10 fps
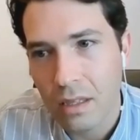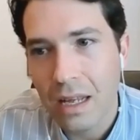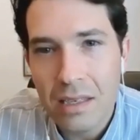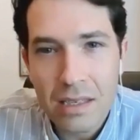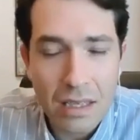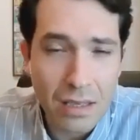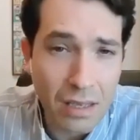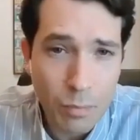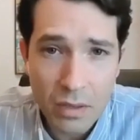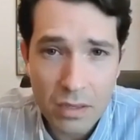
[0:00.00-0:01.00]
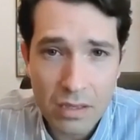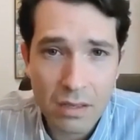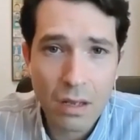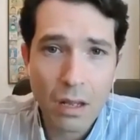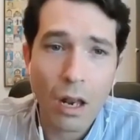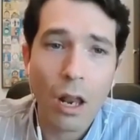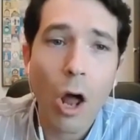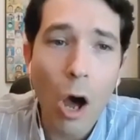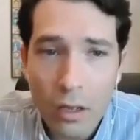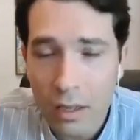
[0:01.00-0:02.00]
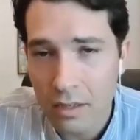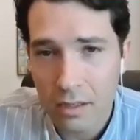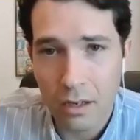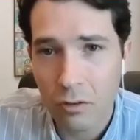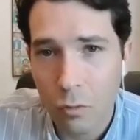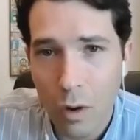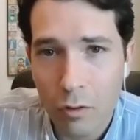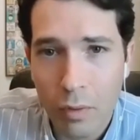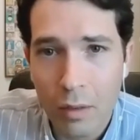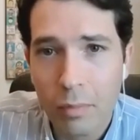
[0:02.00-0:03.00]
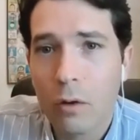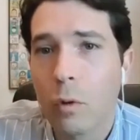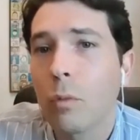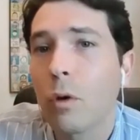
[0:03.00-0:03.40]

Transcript: That is the deepest, longest underwater pipeline we